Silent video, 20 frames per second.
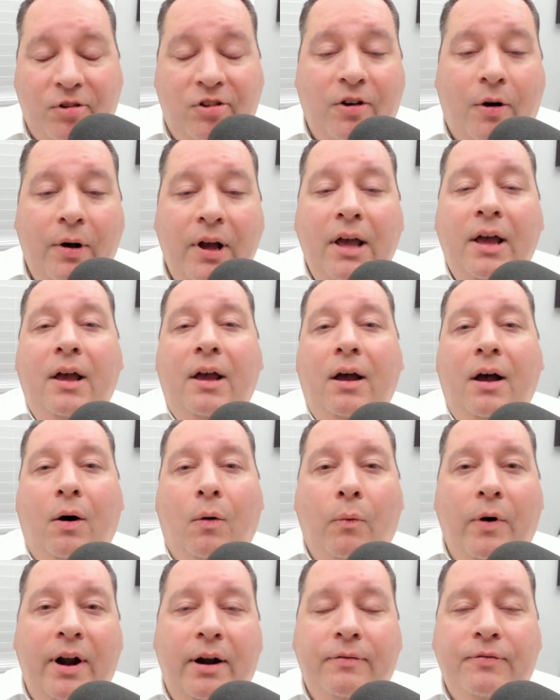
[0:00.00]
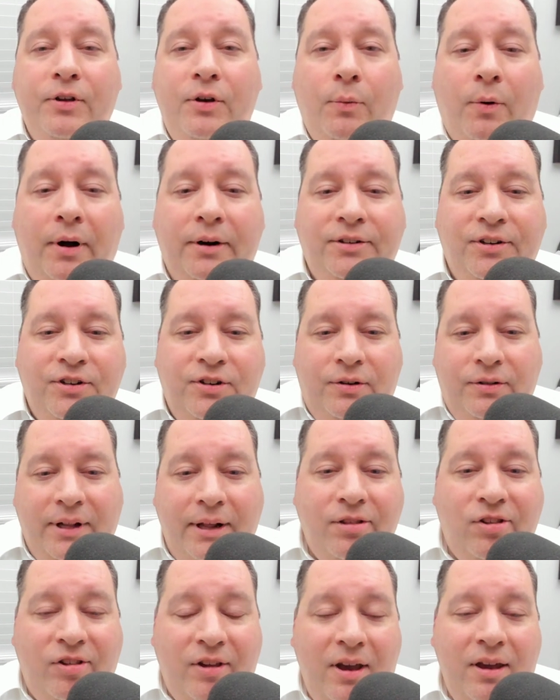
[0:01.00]
So whatever you want to do,
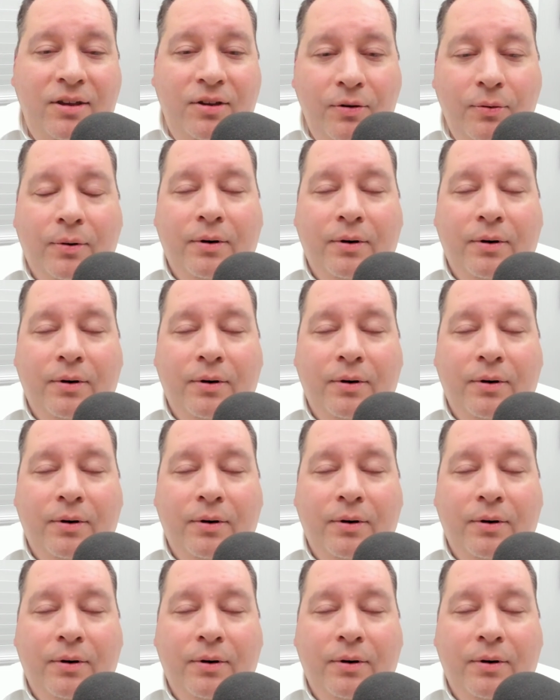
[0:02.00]
let's say you